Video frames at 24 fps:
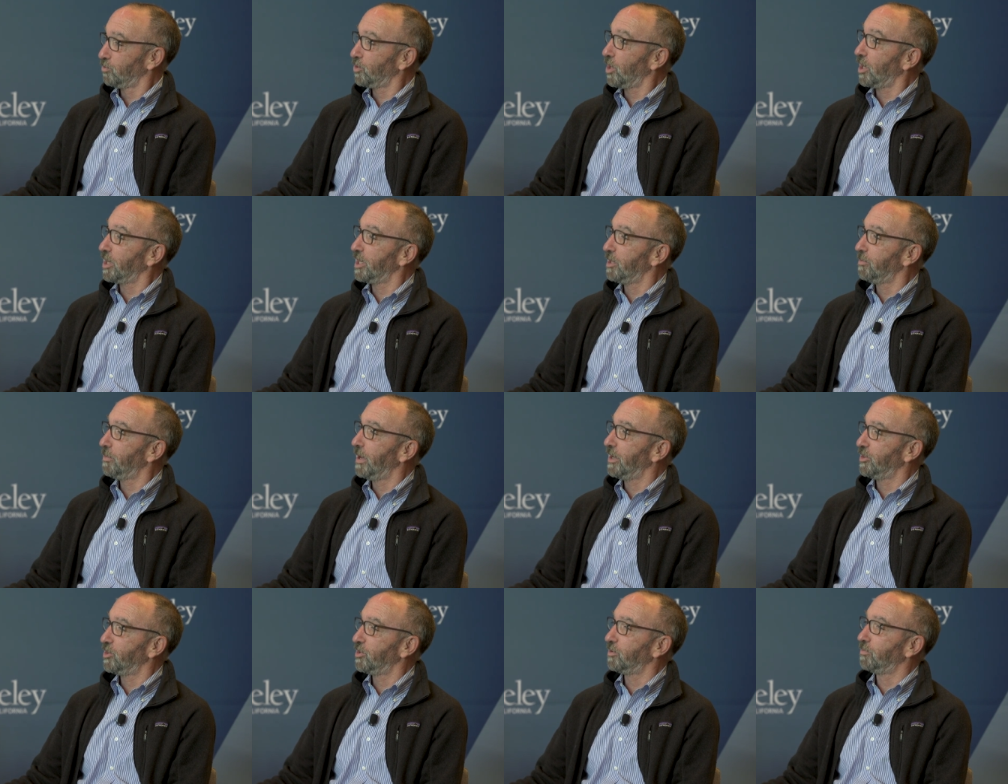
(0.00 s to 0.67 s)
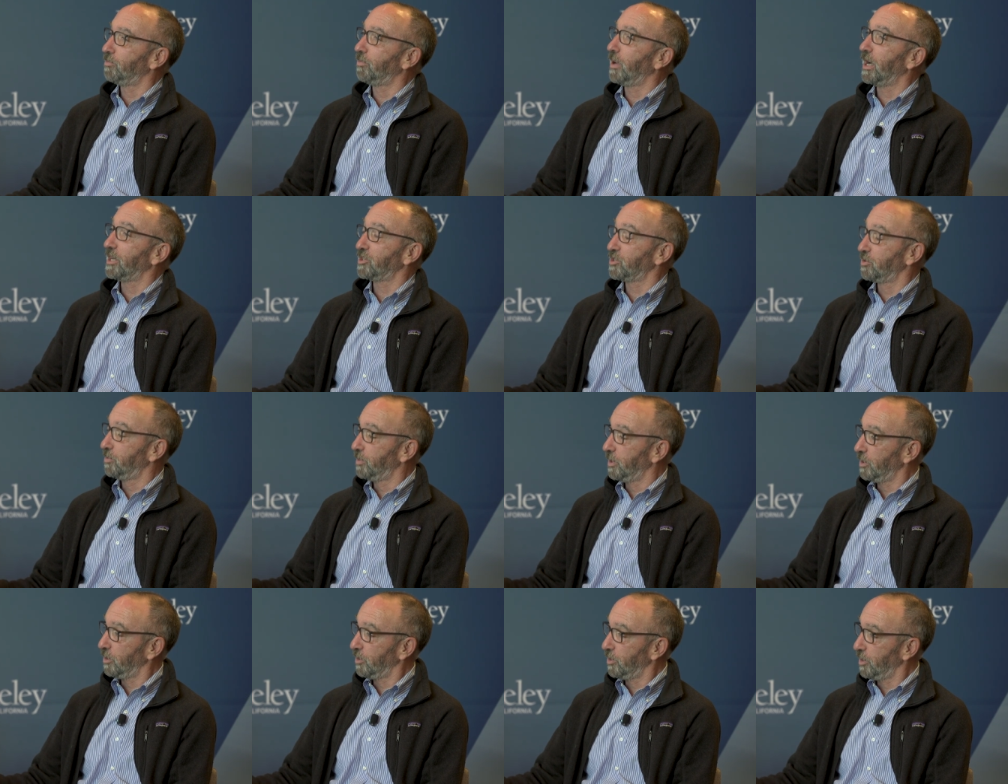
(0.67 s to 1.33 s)
talking about the
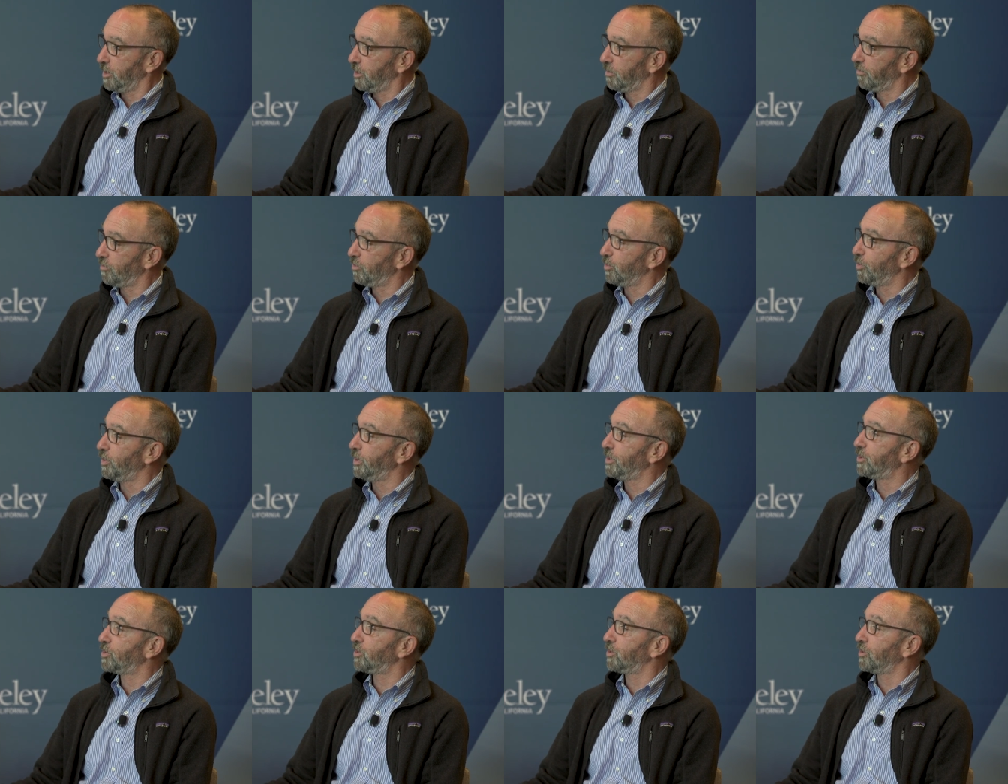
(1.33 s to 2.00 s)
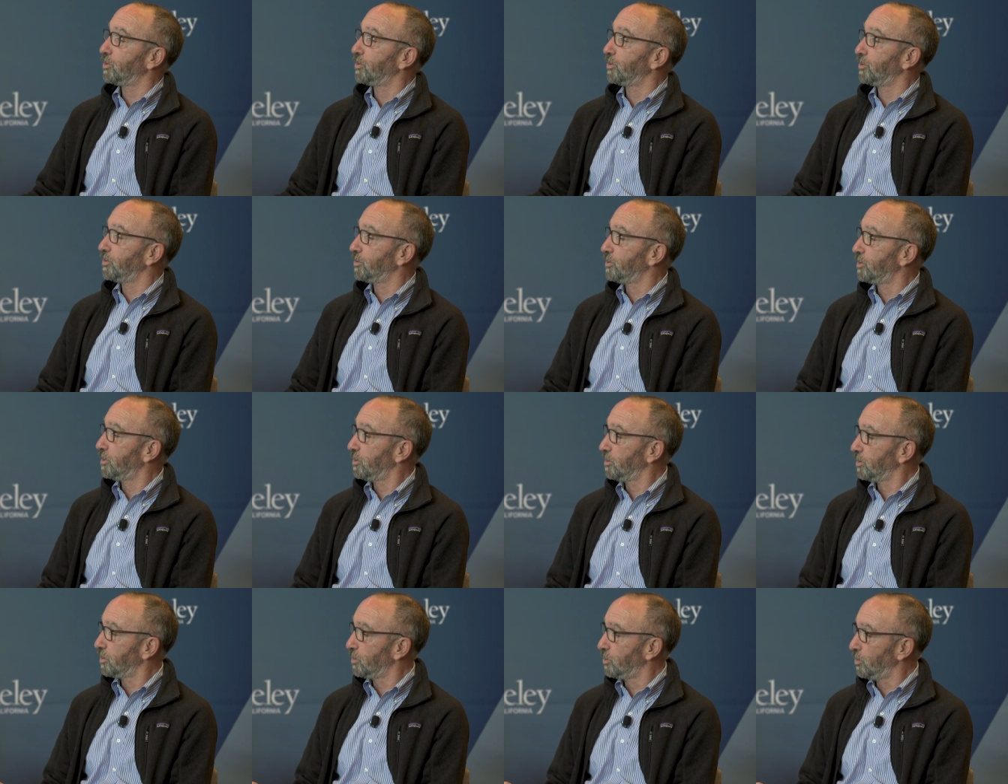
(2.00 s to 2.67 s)
possibility of a return
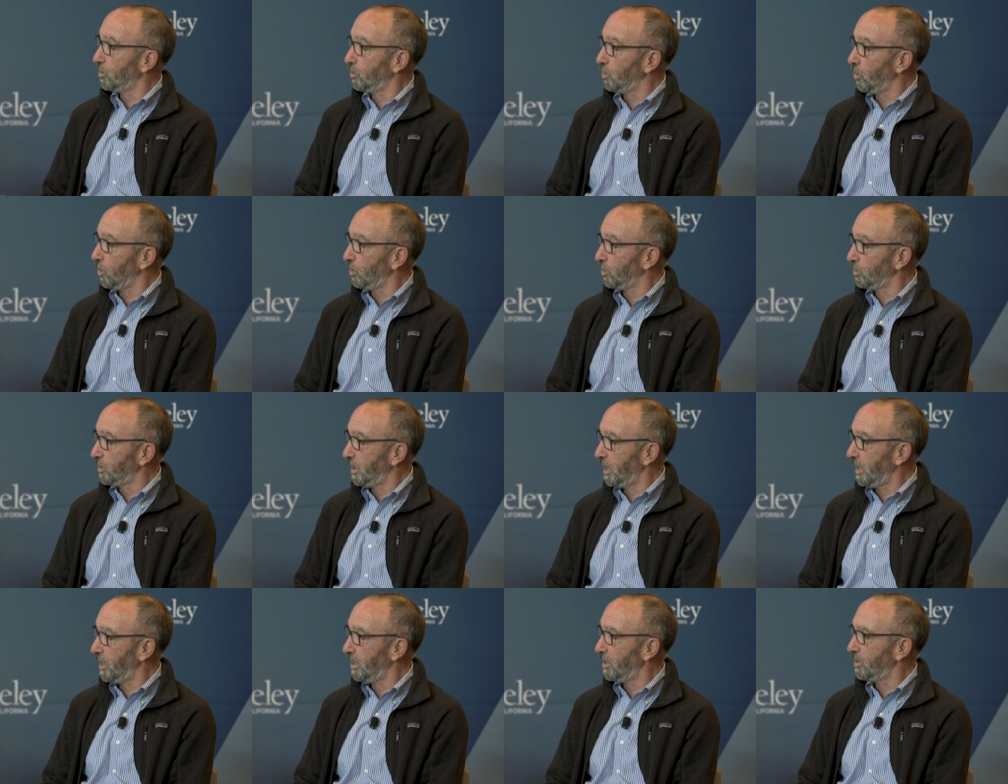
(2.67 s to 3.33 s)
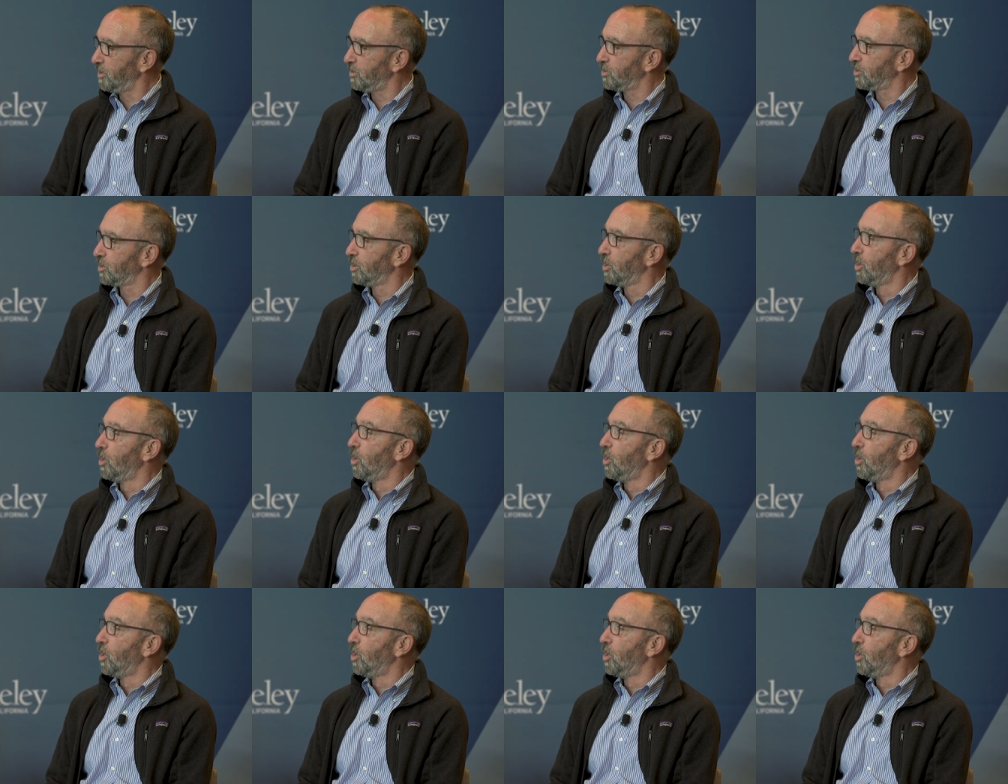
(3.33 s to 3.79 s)
to the good old days,